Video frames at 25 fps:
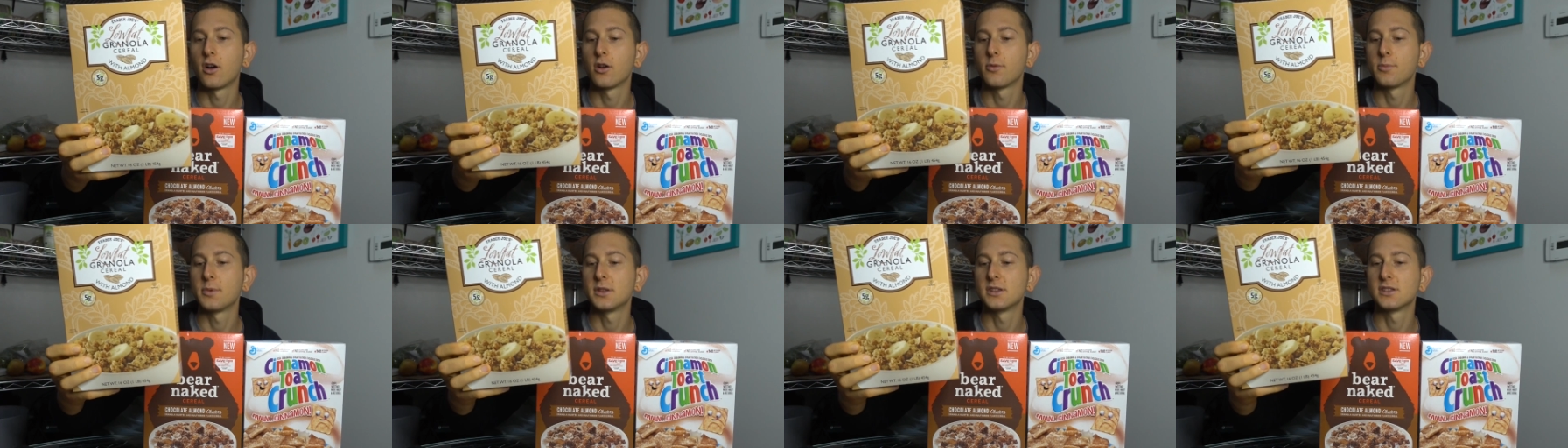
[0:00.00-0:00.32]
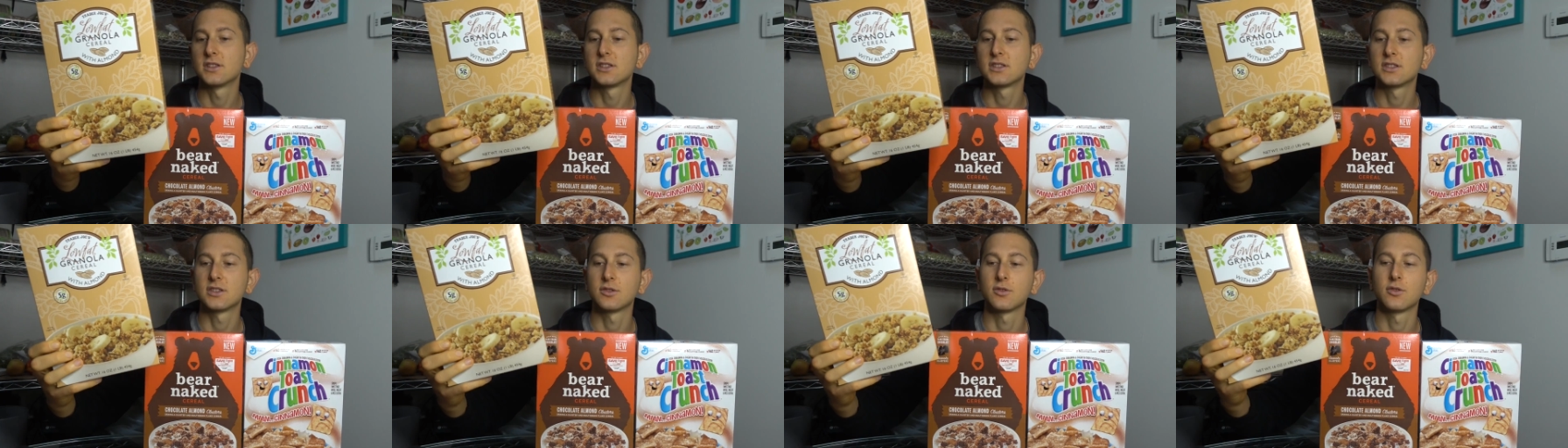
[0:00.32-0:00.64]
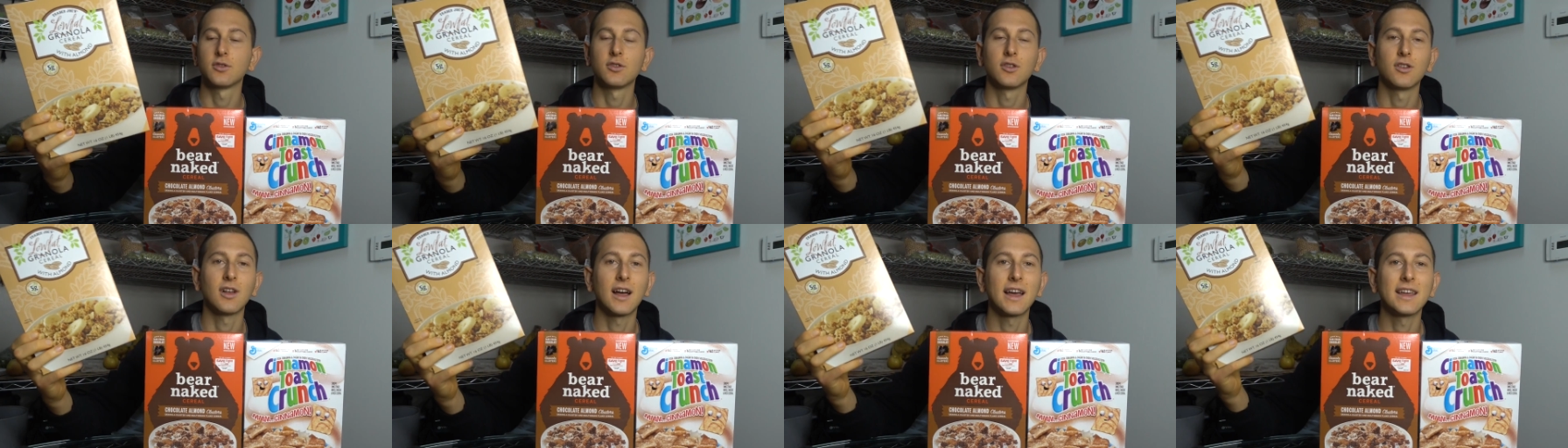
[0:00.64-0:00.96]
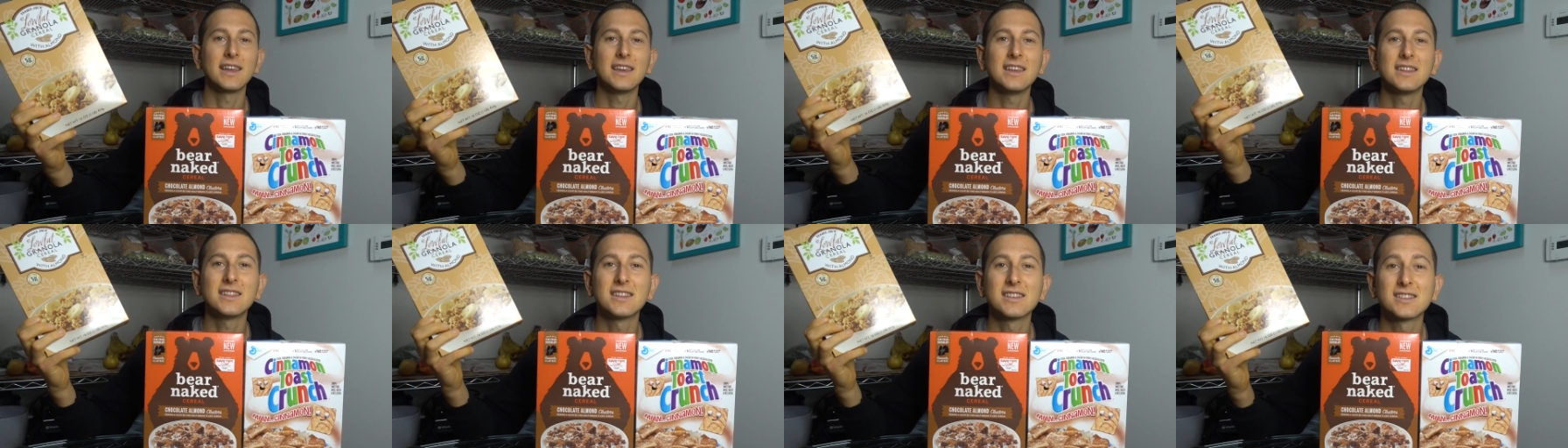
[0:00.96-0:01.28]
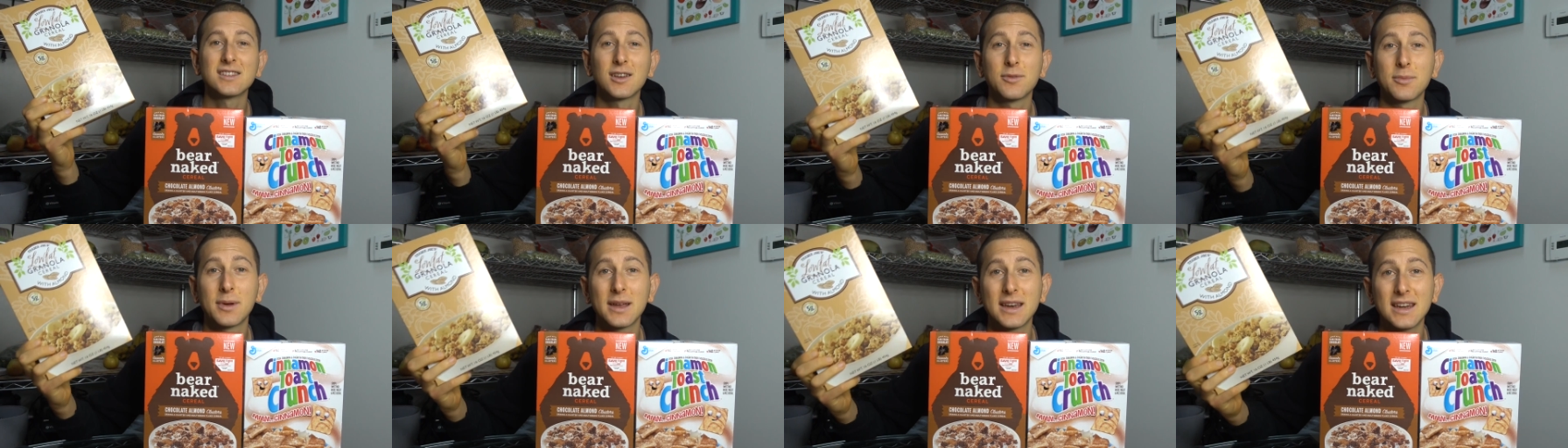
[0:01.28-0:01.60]
almond cereal. I eat
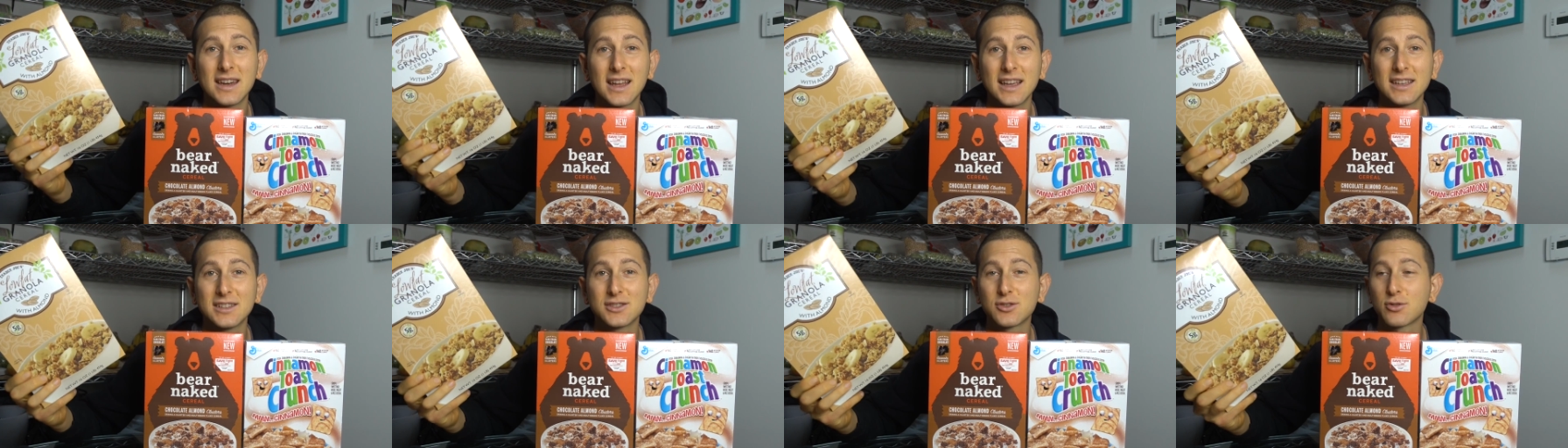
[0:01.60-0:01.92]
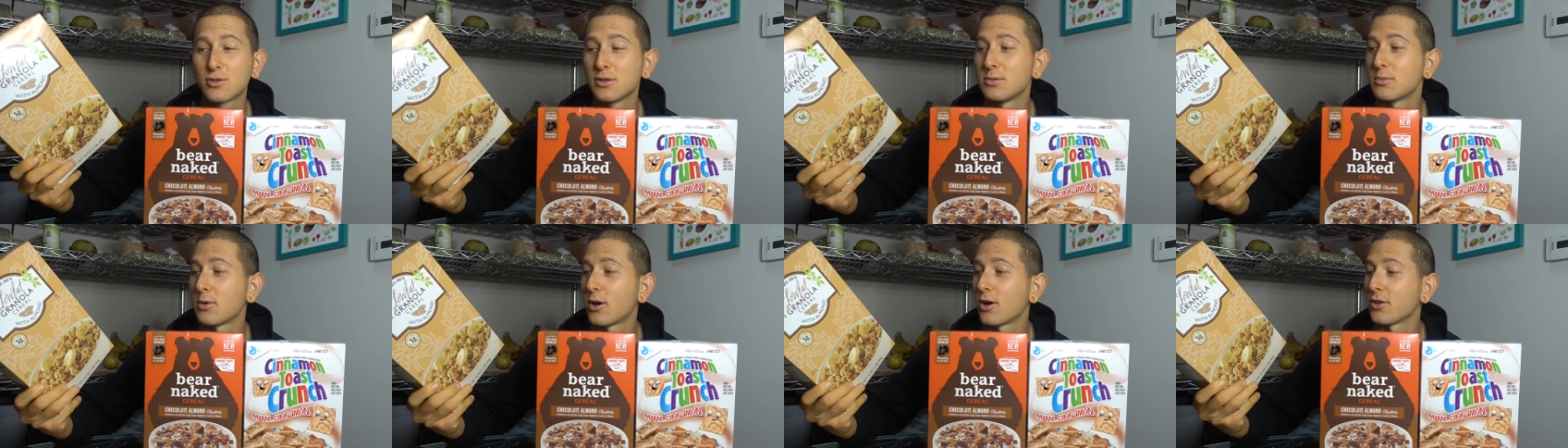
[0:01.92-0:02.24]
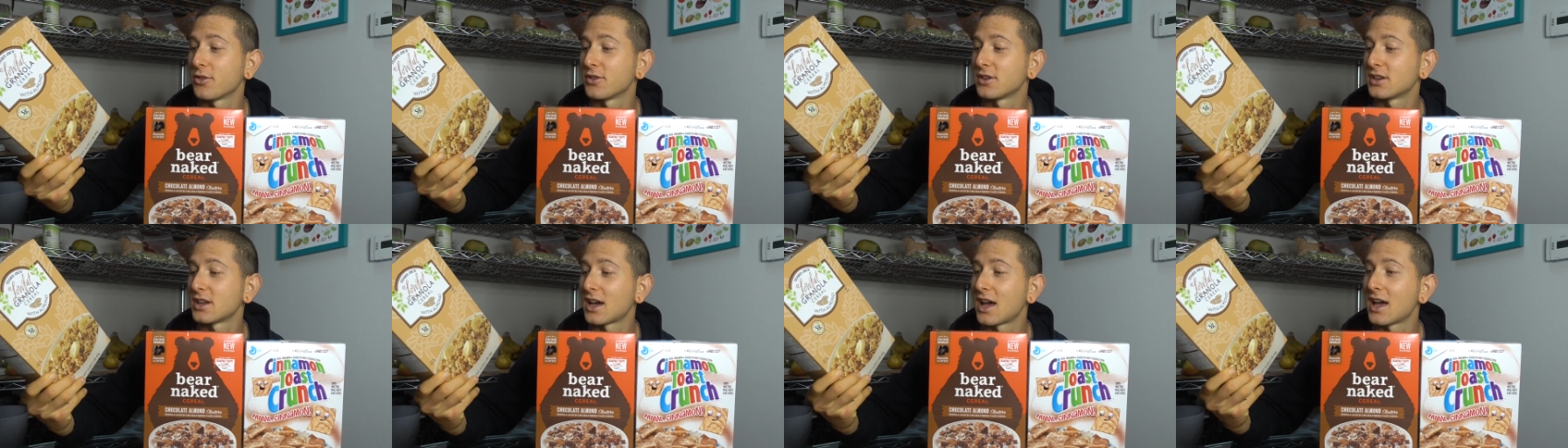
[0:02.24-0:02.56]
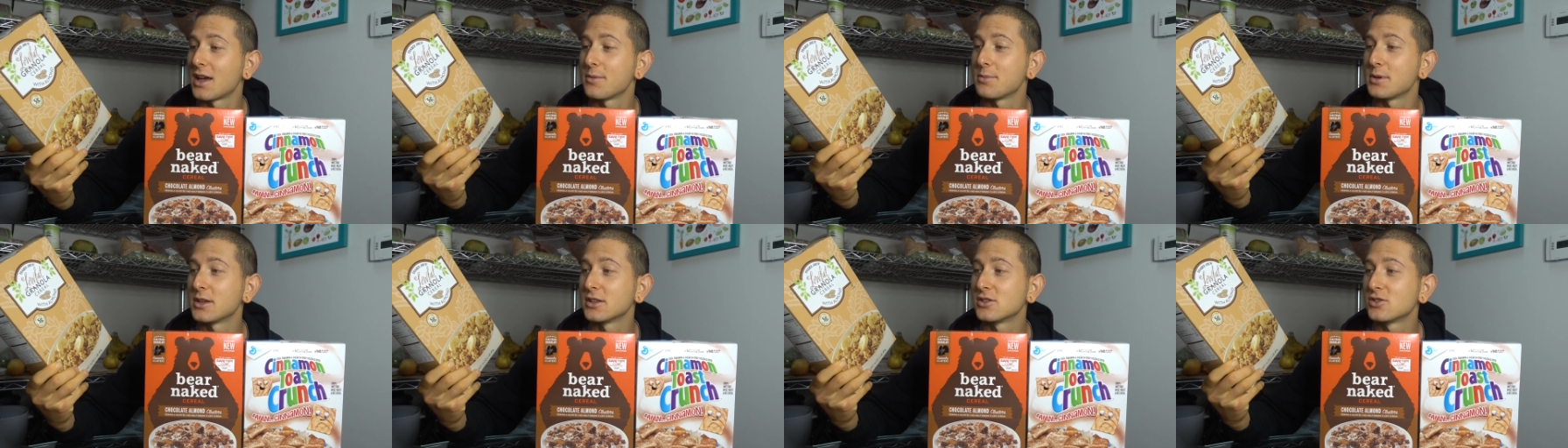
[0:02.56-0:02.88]
this on my ice cream all the time.